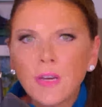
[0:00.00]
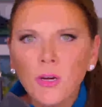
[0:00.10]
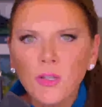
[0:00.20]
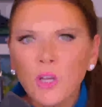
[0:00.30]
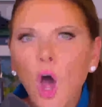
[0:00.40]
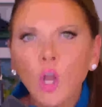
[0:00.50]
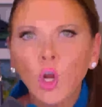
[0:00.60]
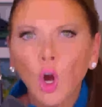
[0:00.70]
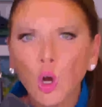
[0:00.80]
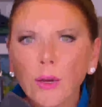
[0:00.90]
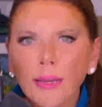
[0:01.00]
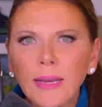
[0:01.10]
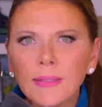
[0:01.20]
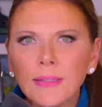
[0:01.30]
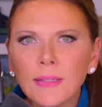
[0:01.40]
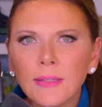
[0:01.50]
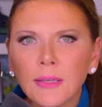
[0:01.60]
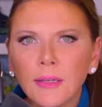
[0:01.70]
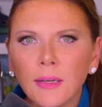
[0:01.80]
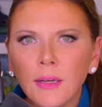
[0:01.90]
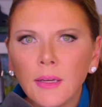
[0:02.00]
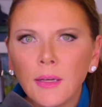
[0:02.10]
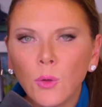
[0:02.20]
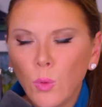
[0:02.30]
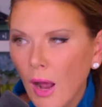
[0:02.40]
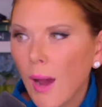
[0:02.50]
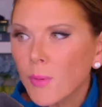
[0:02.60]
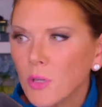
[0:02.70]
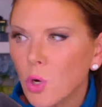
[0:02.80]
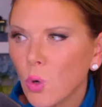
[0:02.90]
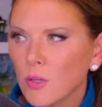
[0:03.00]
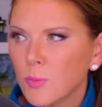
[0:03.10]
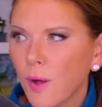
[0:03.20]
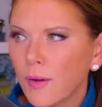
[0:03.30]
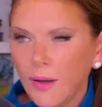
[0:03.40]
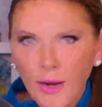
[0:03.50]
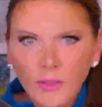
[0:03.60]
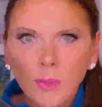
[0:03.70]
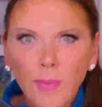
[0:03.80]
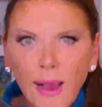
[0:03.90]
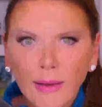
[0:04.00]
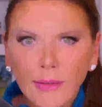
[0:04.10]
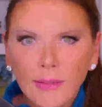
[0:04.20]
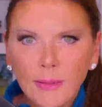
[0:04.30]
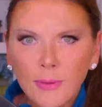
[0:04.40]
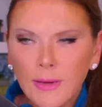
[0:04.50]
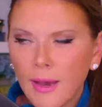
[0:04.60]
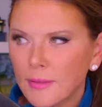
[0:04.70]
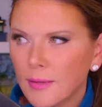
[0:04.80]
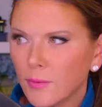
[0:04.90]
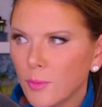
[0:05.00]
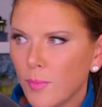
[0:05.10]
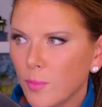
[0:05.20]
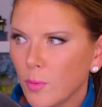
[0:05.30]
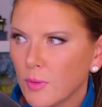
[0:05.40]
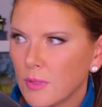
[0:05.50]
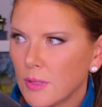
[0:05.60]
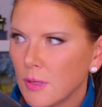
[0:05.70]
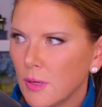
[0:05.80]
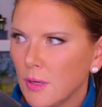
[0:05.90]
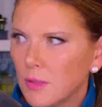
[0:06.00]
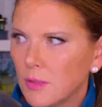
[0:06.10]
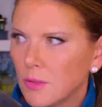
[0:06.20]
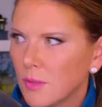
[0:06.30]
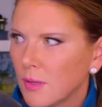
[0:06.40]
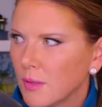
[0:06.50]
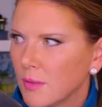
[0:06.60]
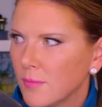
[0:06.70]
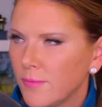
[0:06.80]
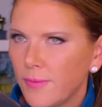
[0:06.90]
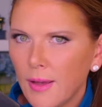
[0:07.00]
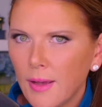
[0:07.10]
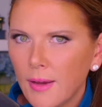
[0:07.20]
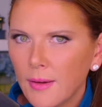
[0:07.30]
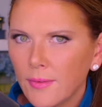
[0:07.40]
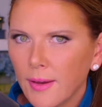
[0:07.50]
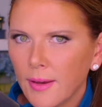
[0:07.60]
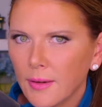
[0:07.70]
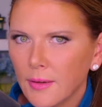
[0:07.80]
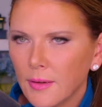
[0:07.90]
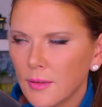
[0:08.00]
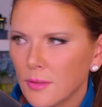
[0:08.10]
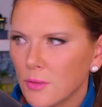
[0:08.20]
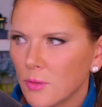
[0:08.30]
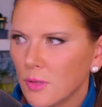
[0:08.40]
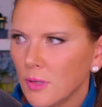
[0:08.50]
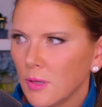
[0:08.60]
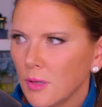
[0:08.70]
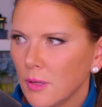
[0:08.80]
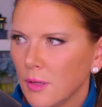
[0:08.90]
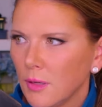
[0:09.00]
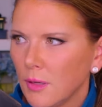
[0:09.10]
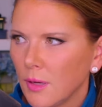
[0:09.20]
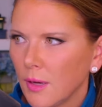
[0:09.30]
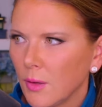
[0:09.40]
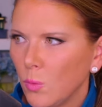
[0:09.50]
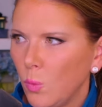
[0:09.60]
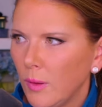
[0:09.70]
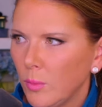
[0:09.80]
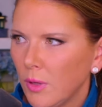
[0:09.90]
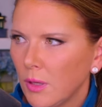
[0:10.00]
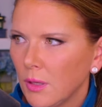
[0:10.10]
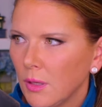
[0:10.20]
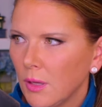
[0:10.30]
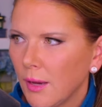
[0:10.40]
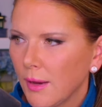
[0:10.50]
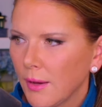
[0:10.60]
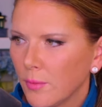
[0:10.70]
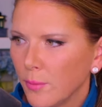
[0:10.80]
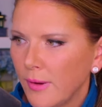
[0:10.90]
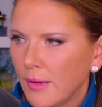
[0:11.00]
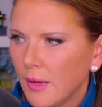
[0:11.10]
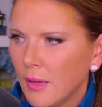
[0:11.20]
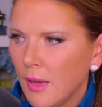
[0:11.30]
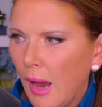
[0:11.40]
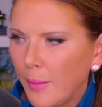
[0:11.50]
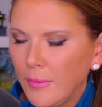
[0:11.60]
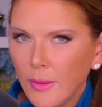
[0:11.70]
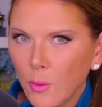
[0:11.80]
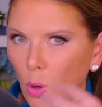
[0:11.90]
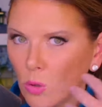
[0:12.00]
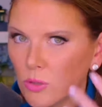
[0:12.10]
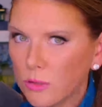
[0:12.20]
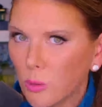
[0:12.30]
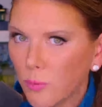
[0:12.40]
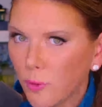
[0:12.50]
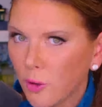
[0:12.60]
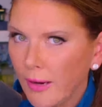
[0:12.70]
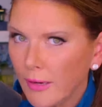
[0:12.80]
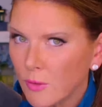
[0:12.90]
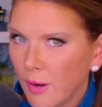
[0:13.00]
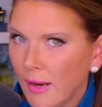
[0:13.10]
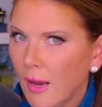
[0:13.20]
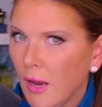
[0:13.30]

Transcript: year. It's called hurricane season. When I was a correspondent, actually back at CBS, I remember, was it 2005? I had Katrina, I had Wilma, I had Rita. I mean, there were a whole slew of hurricanes, right?